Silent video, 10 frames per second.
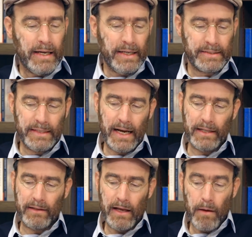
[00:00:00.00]
is
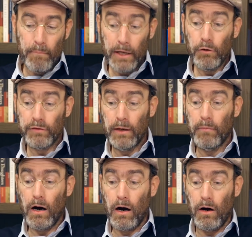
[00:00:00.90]
that many of
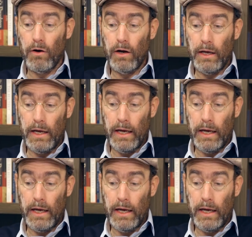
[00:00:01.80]
them are